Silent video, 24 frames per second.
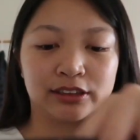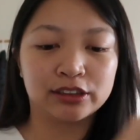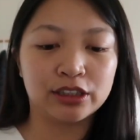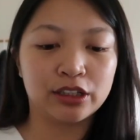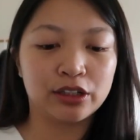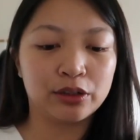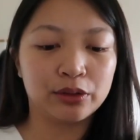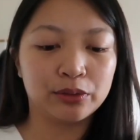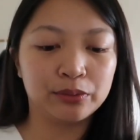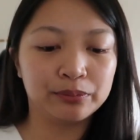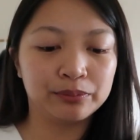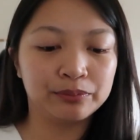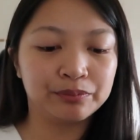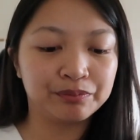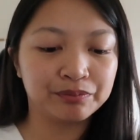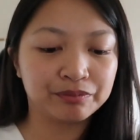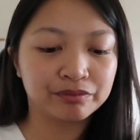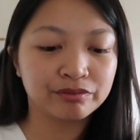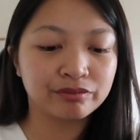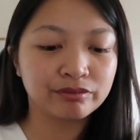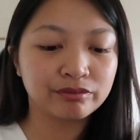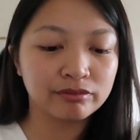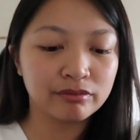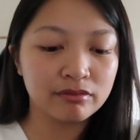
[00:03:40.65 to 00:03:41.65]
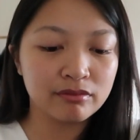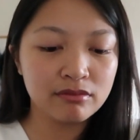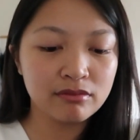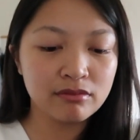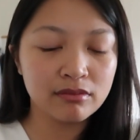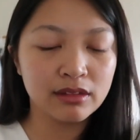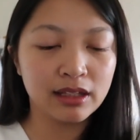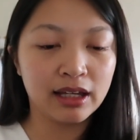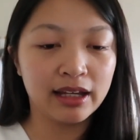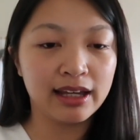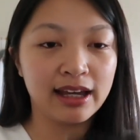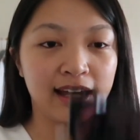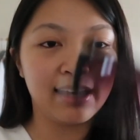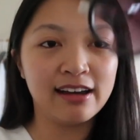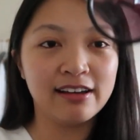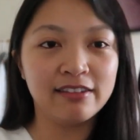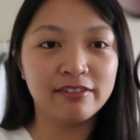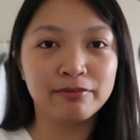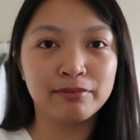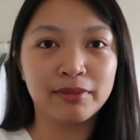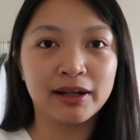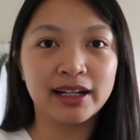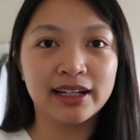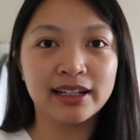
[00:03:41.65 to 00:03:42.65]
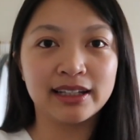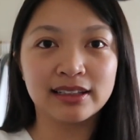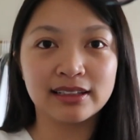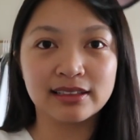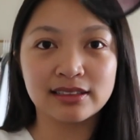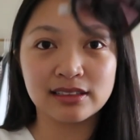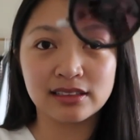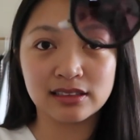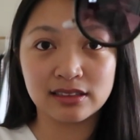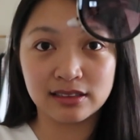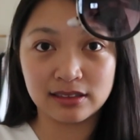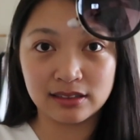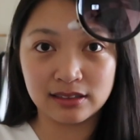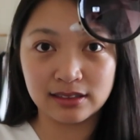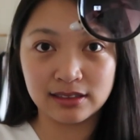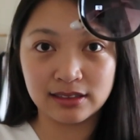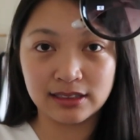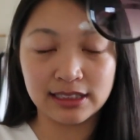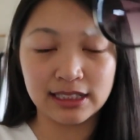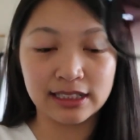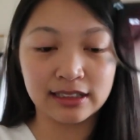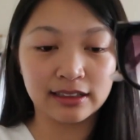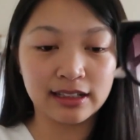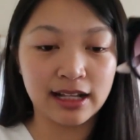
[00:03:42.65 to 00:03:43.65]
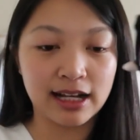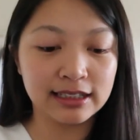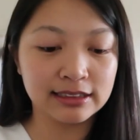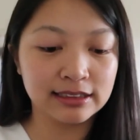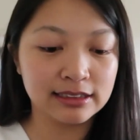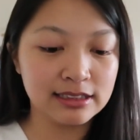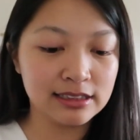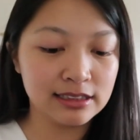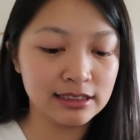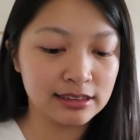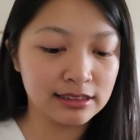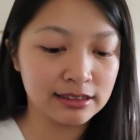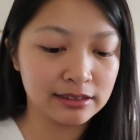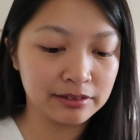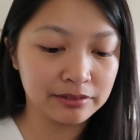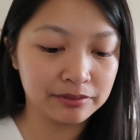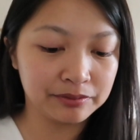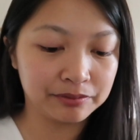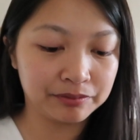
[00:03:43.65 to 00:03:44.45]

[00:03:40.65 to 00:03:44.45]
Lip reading: So I have my sunglasses.